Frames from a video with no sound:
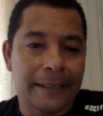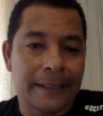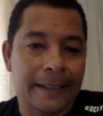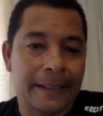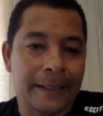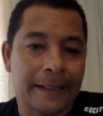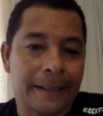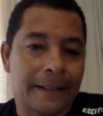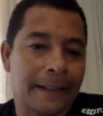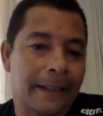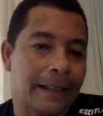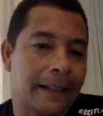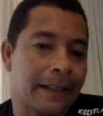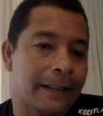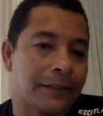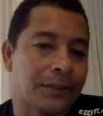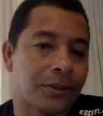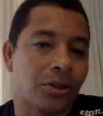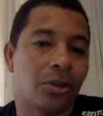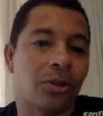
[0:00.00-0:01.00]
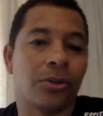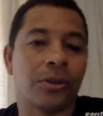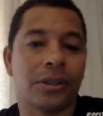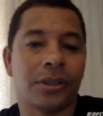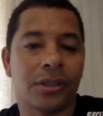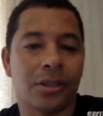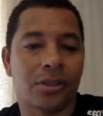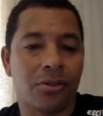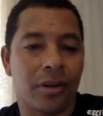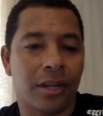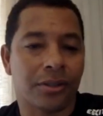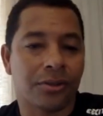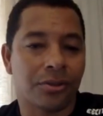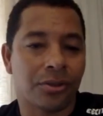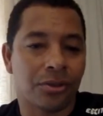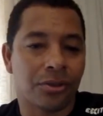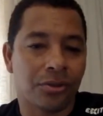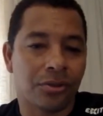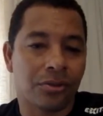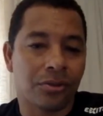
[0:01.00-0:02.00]
and talk in the
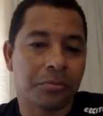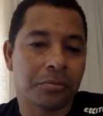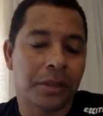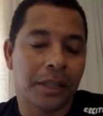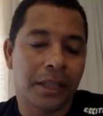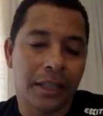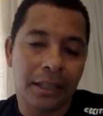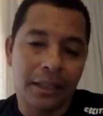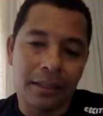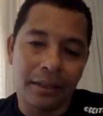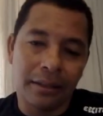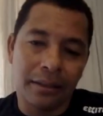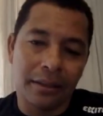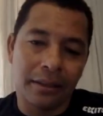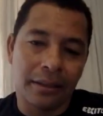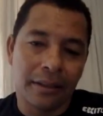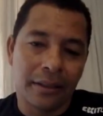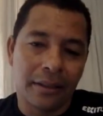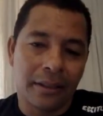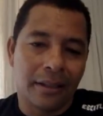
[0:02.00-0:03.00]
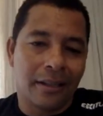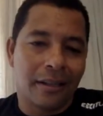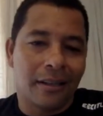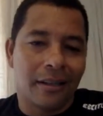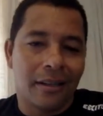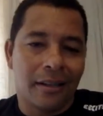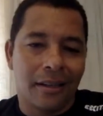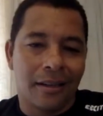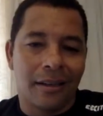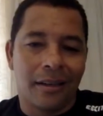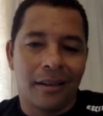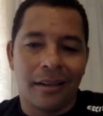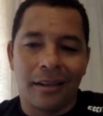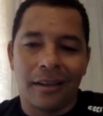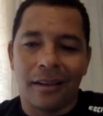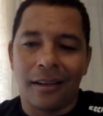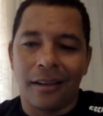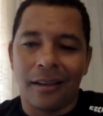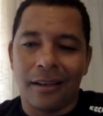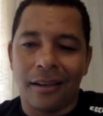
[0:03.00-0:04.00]
dressing room
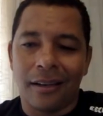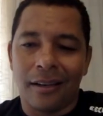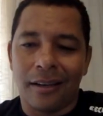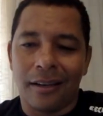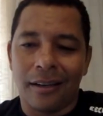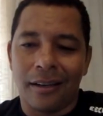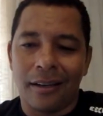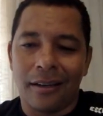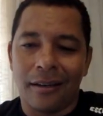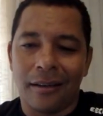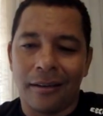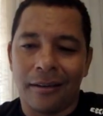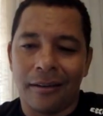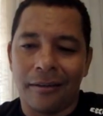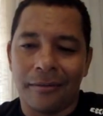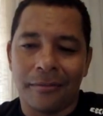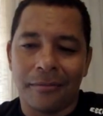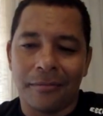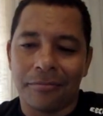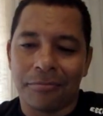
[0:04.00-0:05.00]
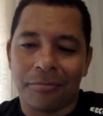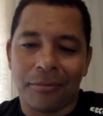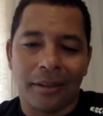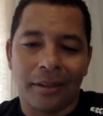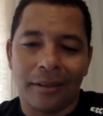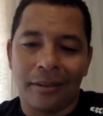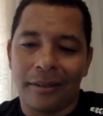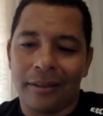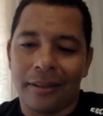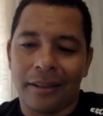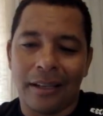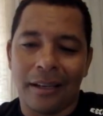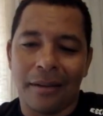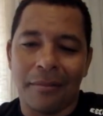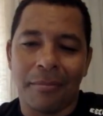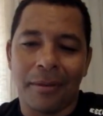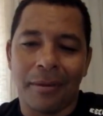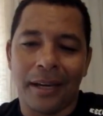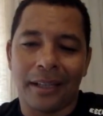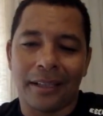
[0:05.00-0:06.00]
and
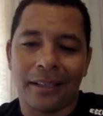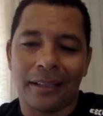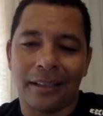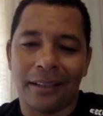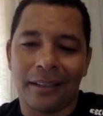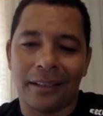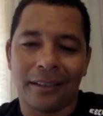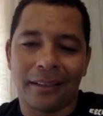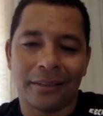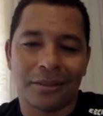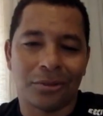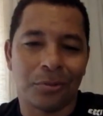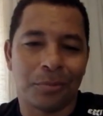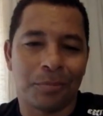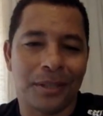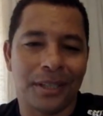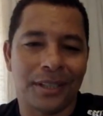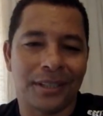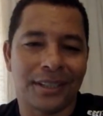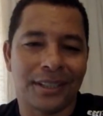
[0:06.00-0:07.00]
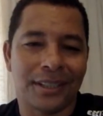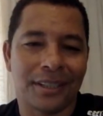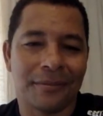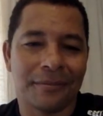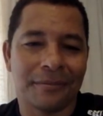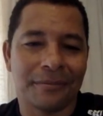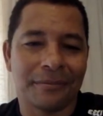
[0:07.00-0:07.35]
came back to peace.